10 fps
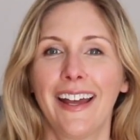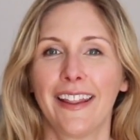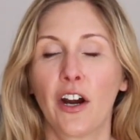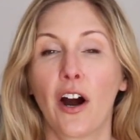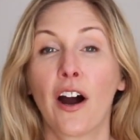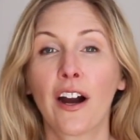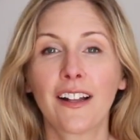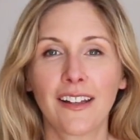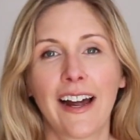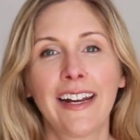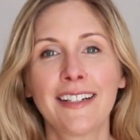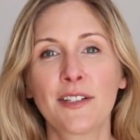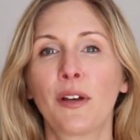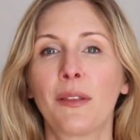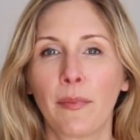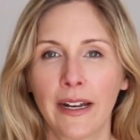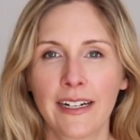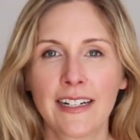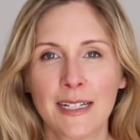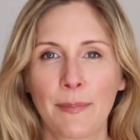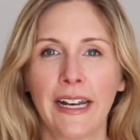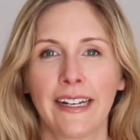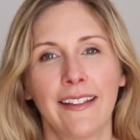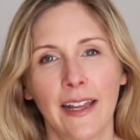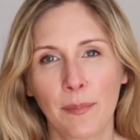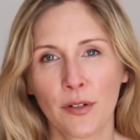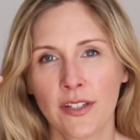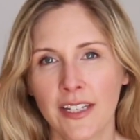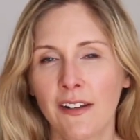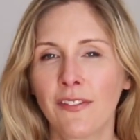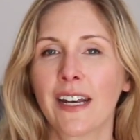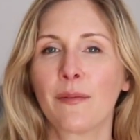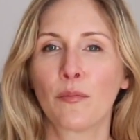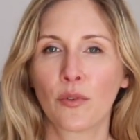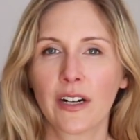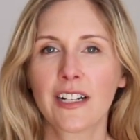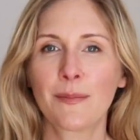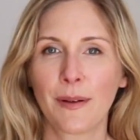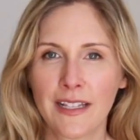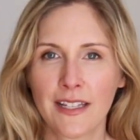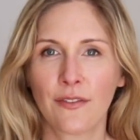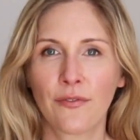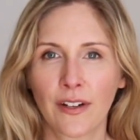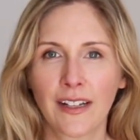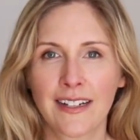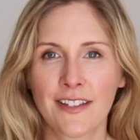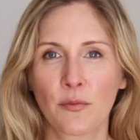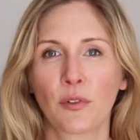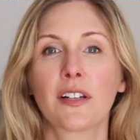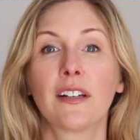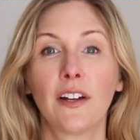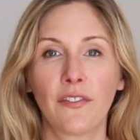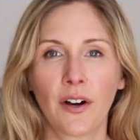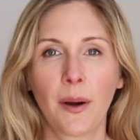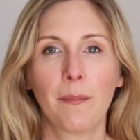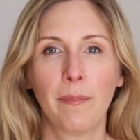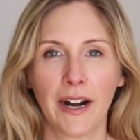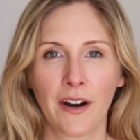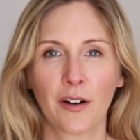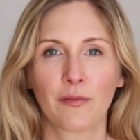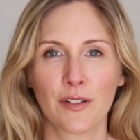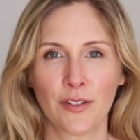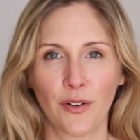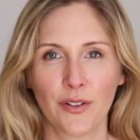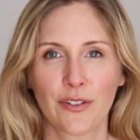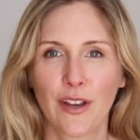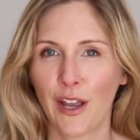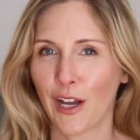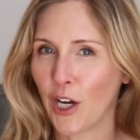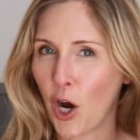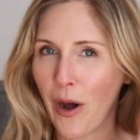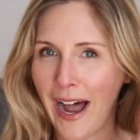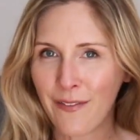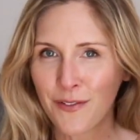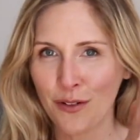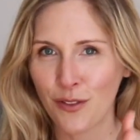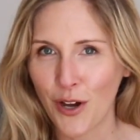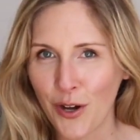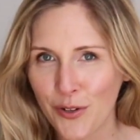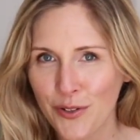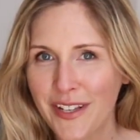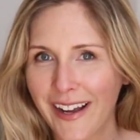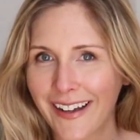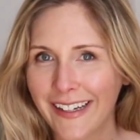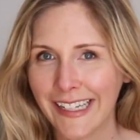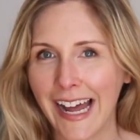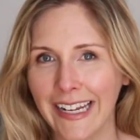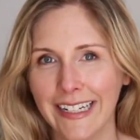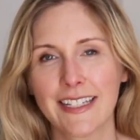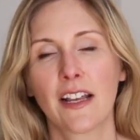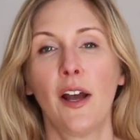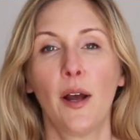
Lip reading: There are clients with money to spend and they perceive that a more expensive freelancer will deliver better results. Go after those clients.